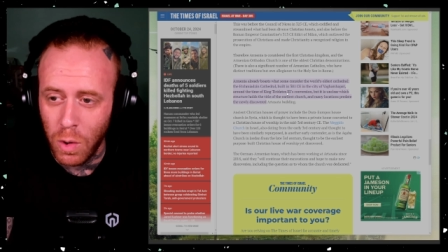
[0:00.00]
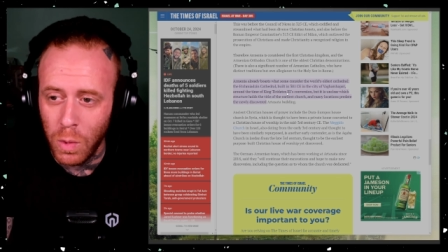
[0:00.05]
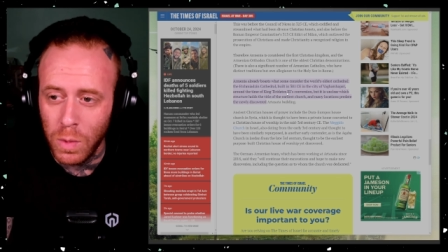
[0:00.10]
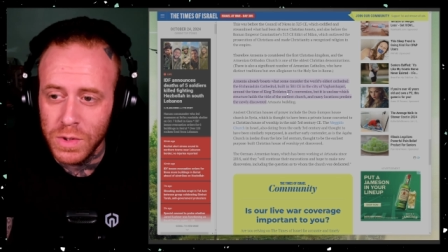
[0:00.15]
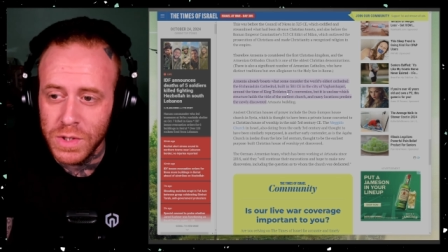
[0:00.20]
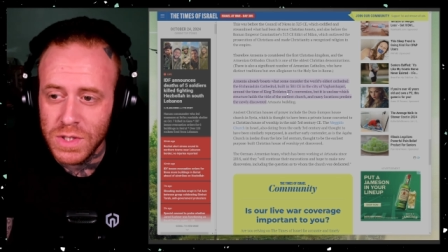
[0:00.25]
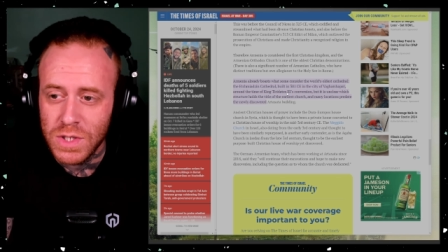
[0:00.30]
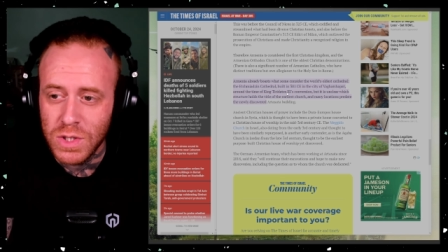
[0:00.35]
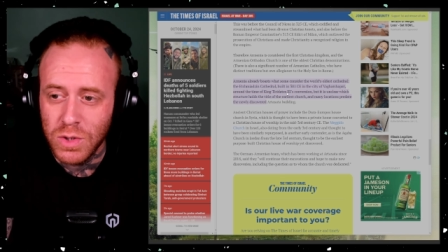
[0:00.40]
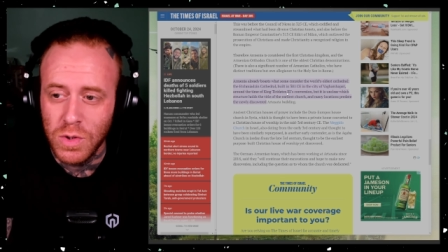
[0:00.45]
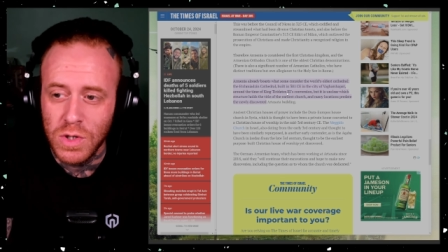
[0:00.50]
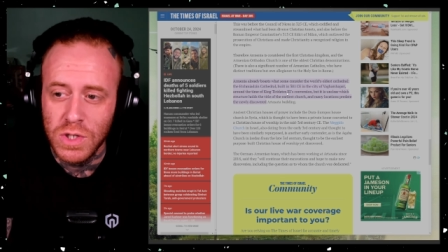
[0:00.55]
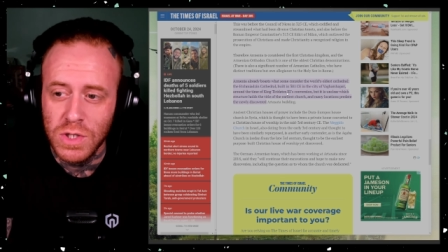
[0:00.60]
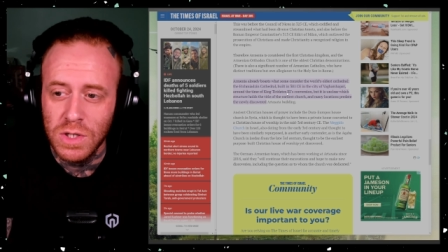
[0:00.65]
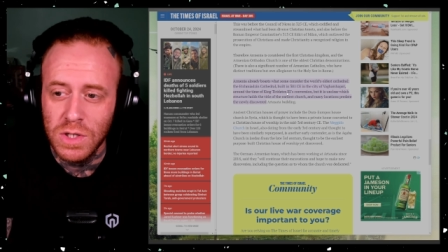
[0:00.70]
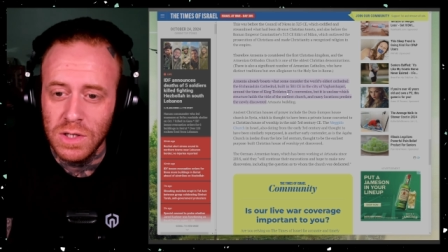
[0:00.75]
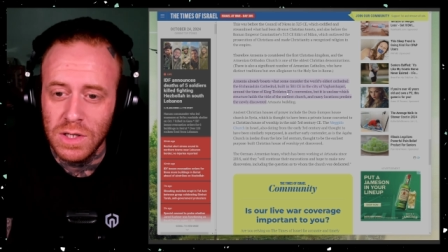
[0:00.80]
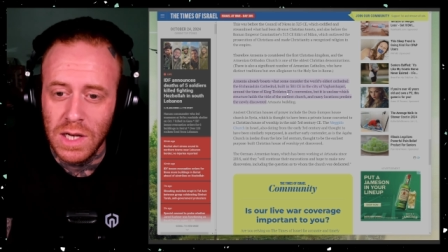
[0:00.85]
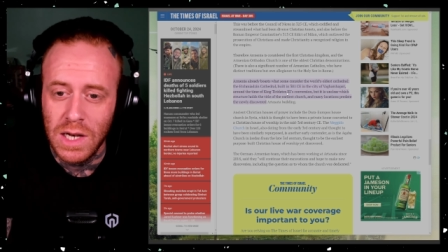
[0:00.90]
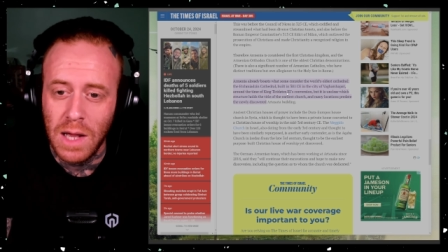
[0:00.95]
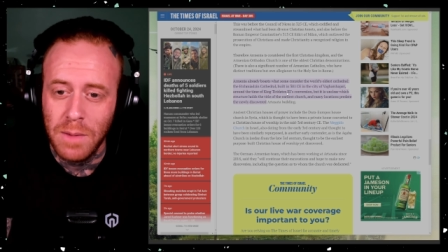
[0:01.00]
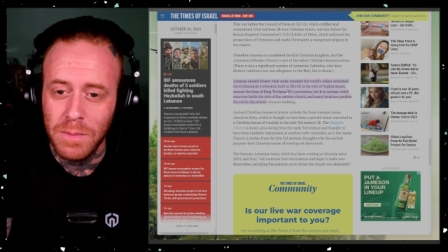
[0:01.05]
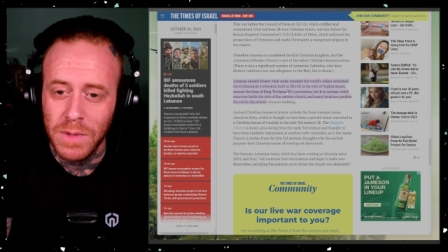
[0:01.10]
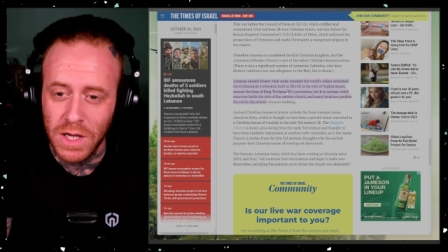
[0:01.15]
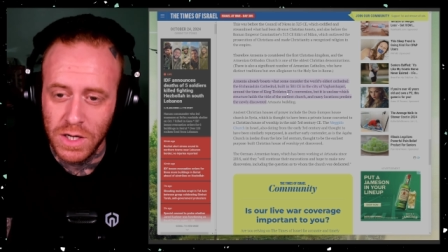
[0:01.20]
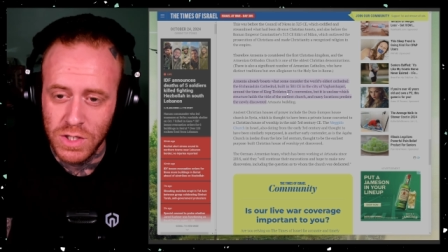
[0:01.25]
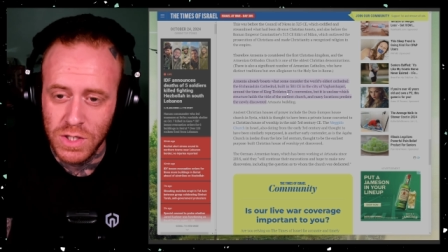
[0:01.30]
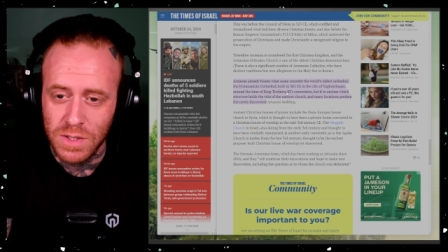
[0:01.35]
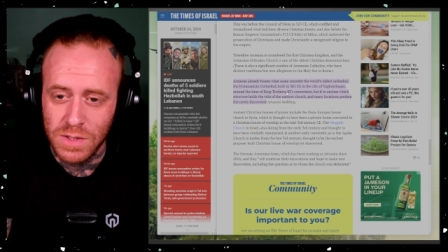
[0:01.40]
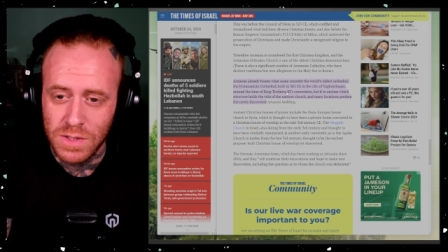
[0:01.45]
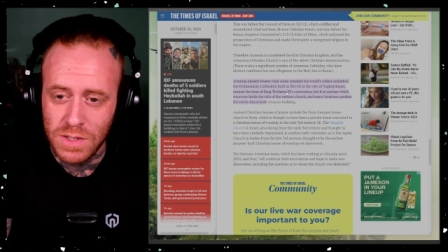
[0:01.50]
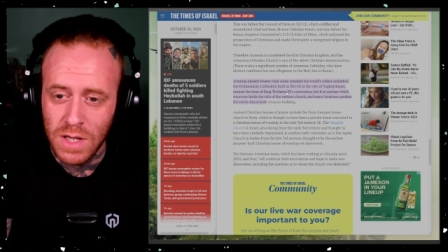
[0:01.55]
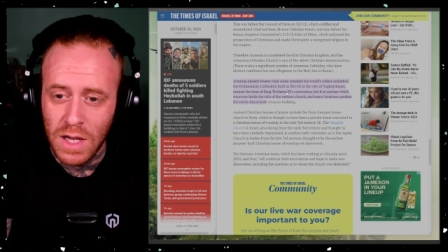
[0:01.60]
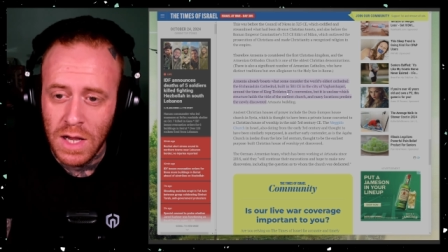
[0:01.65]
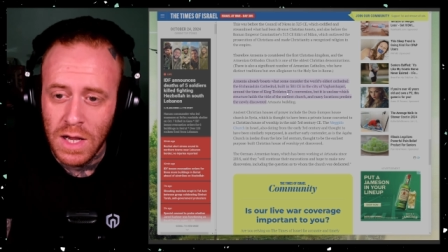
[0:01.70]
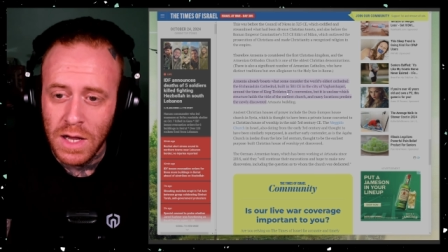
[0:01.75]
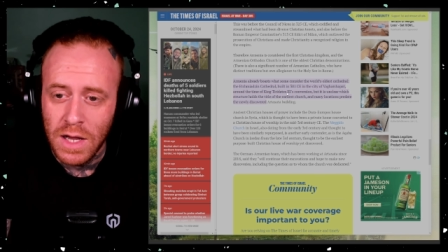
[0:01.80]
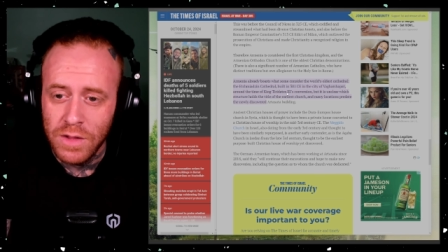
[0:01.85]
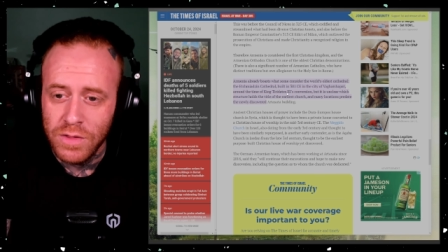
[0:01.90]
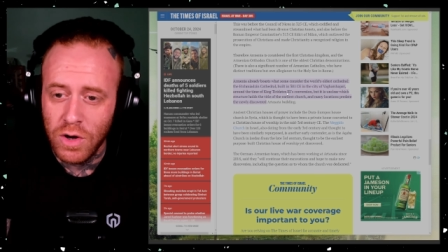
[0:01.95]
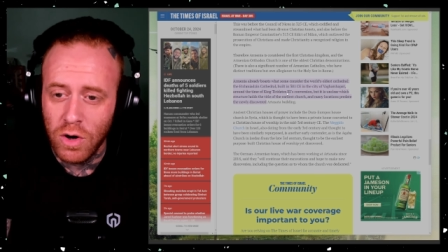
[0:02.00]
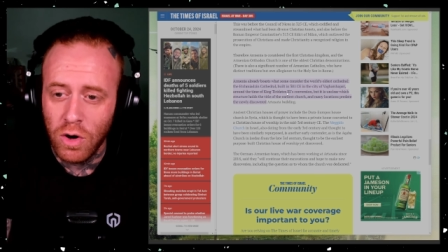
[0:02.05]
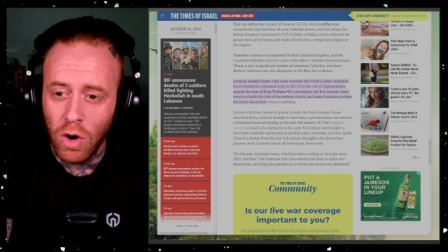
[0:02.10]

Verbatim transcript: oldest Christian denominations. There